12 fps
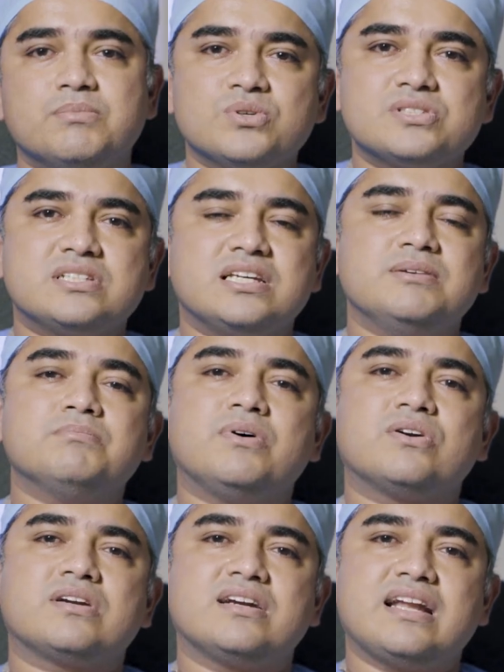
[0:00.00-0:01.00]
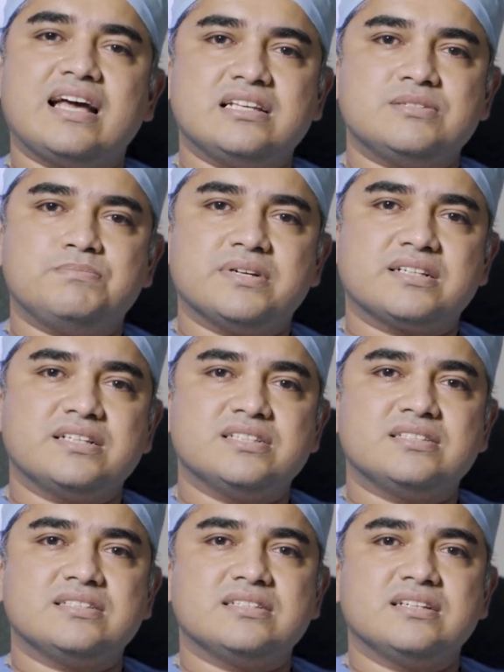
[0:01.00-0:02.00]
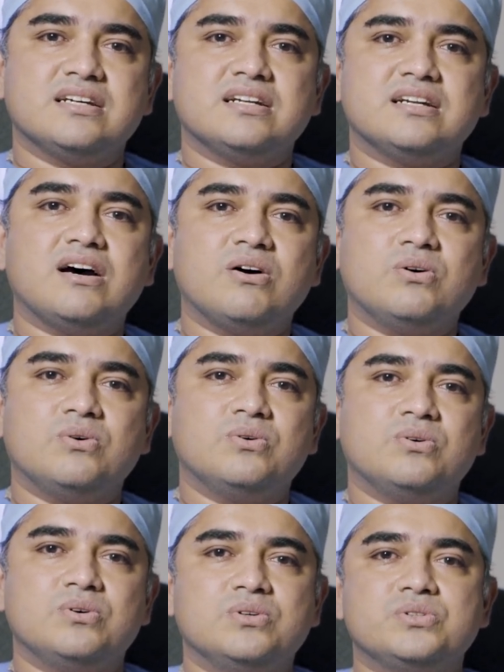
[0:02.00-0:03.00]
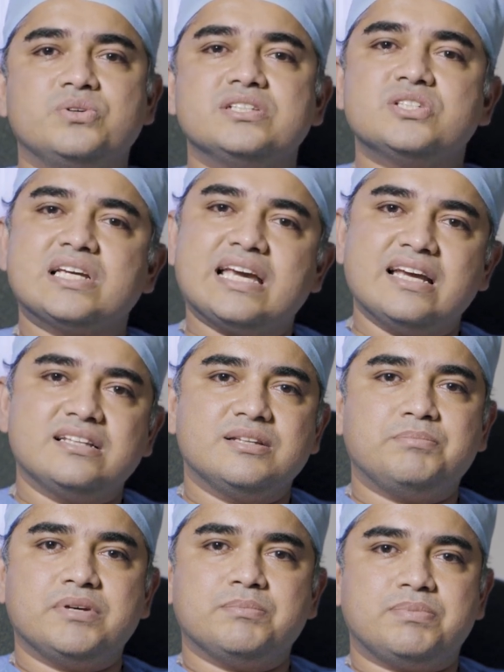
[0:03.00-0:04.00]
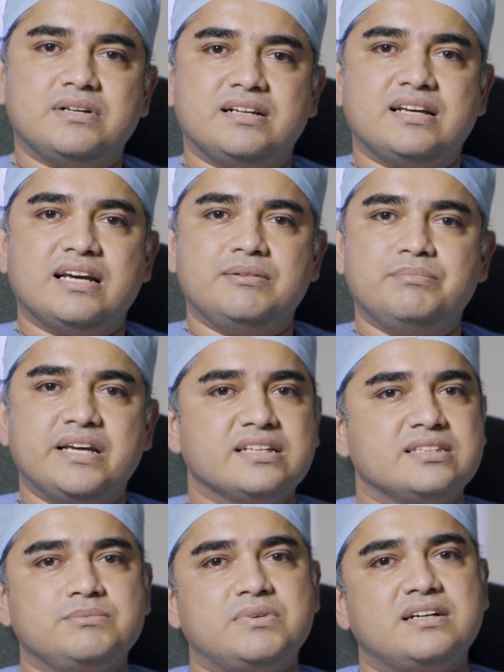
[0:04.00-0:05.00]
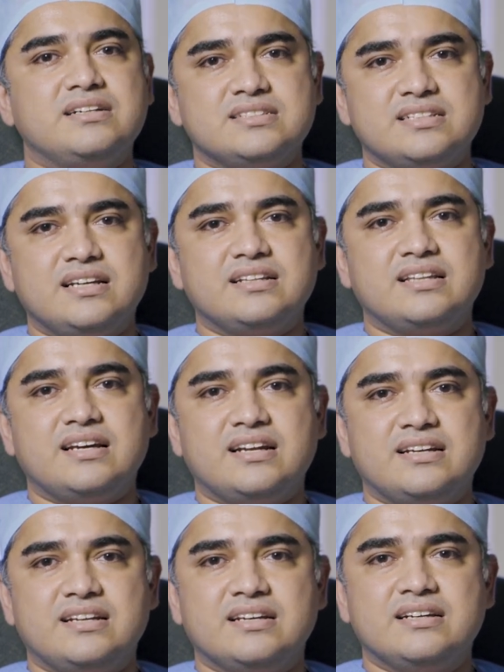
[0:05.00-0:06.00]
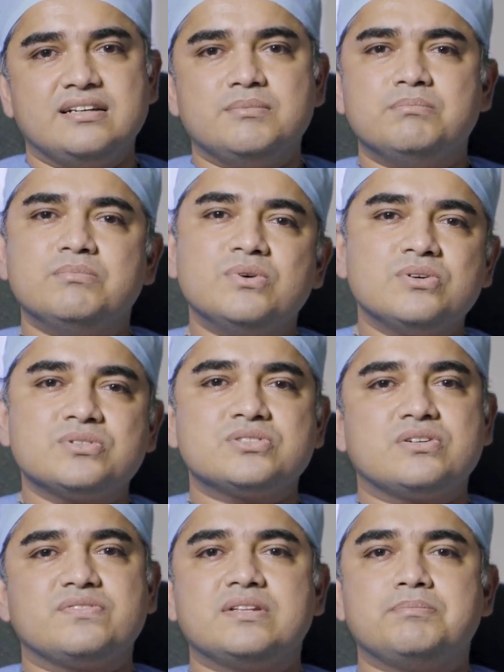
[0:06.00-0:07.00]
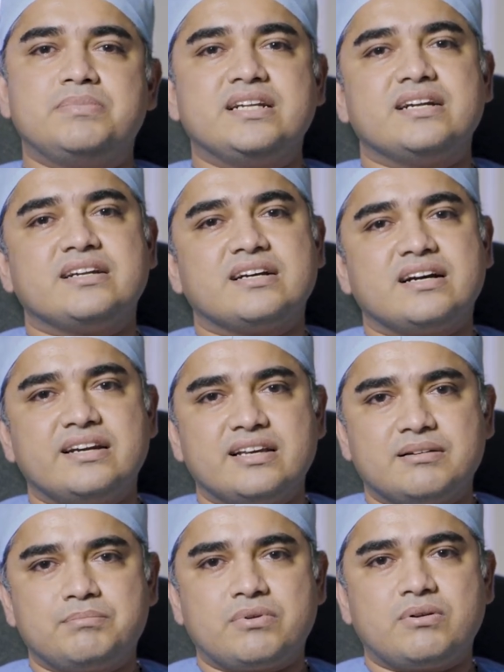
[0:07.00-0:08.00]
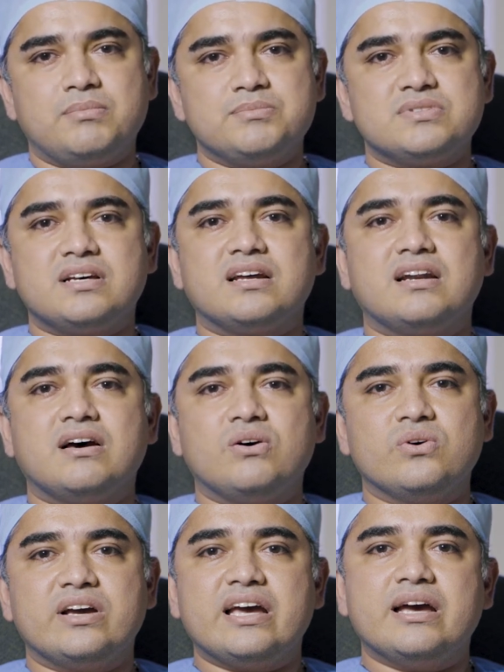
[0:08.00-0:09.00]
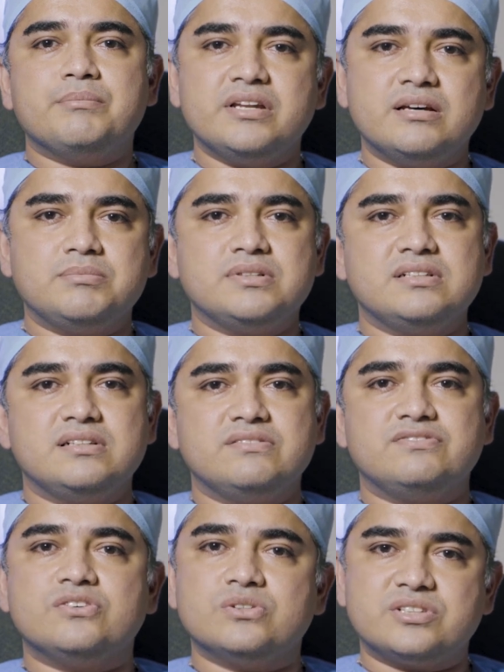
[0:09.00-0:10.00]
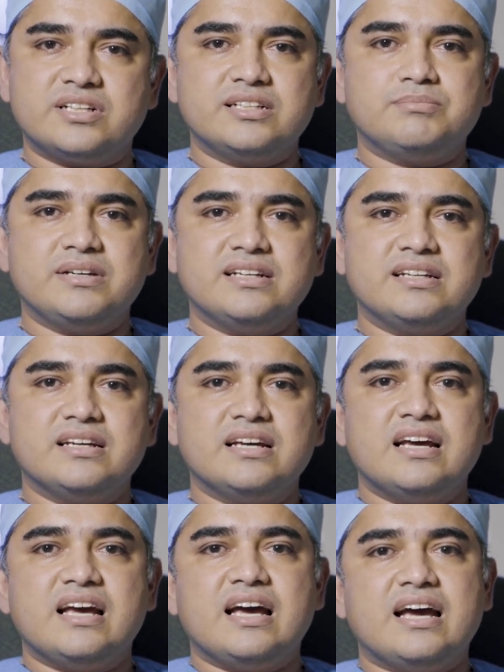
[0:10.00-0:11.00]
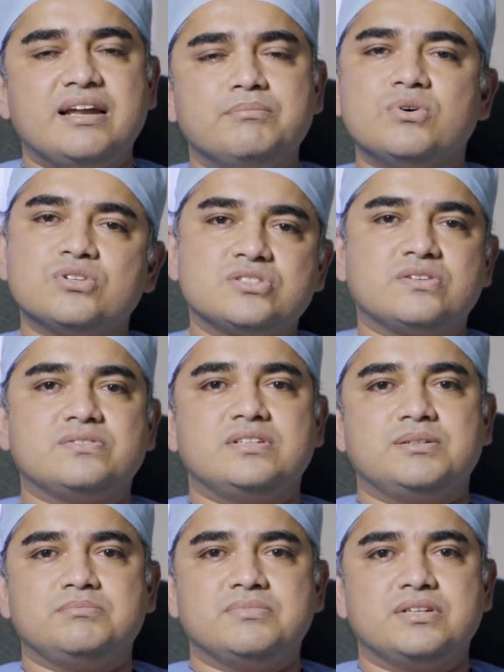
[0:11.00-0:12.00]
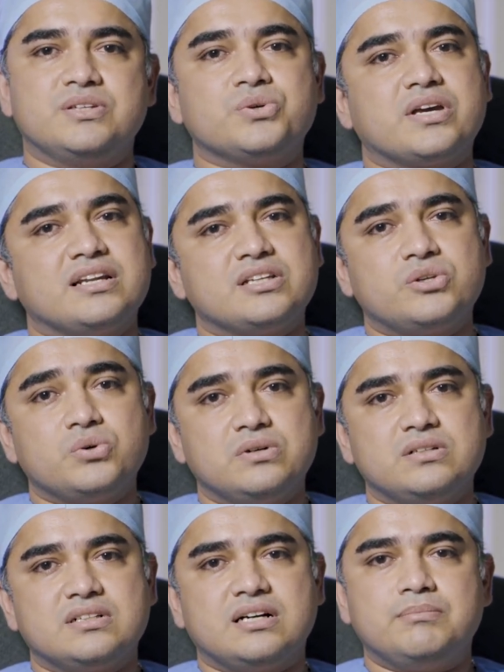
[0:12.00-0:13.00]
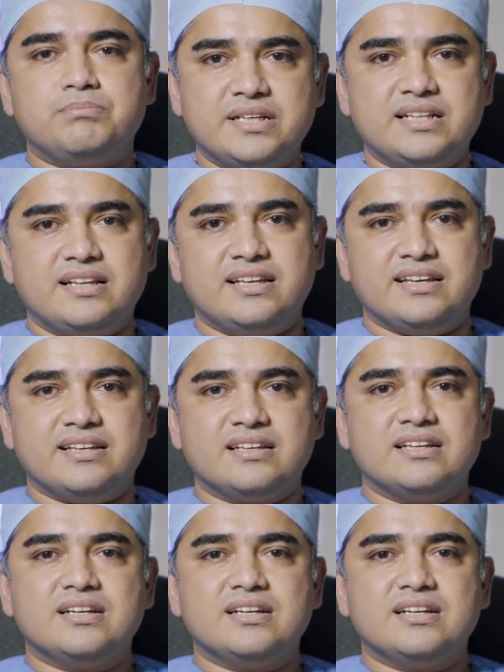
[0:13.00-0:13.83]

most important aspect is now to educate the people and make them understand that most of the pediatric cardiac problems are now amenable for treatment, and most of them you can cure completely.